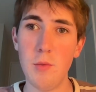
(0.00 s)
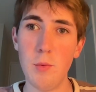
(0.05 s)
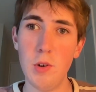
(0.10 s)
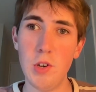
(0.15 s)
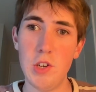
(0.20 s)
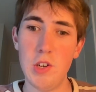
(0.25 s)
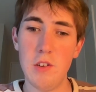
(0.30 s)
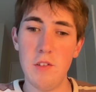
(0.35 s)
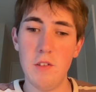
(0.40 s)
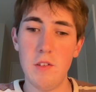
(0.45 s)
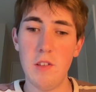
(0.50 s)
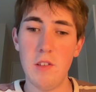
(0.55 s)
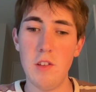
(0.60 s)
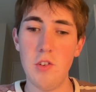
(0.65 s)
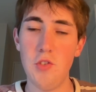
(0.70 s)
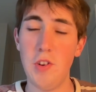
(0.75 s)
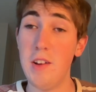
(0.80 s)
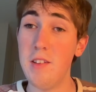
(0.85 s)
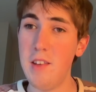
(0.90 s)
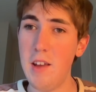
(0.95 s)
which is the
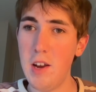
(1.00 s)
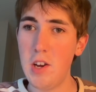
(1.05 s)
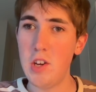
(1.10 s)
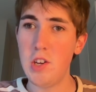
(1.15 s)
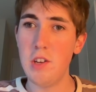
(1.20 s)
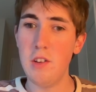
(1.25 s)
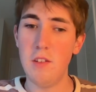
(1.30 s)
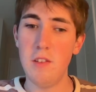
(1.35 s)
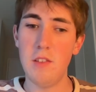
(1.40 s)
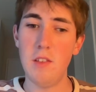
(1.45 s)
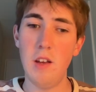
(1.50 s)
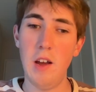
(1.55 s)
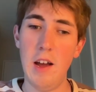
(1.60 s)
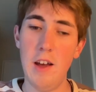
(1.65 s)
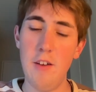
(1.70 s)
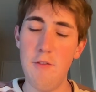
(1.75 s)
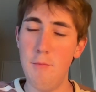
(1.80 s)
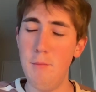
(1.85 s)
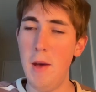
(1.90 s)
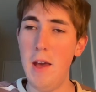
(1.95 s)
transactions that
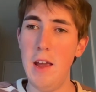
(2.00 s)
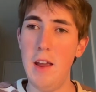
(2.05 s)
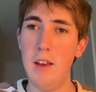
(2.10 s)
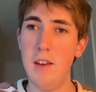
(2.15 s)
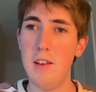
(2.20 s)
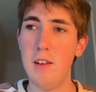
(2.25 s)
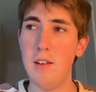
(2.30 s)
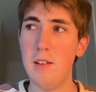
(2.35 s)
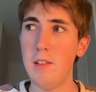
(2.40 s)
I've made,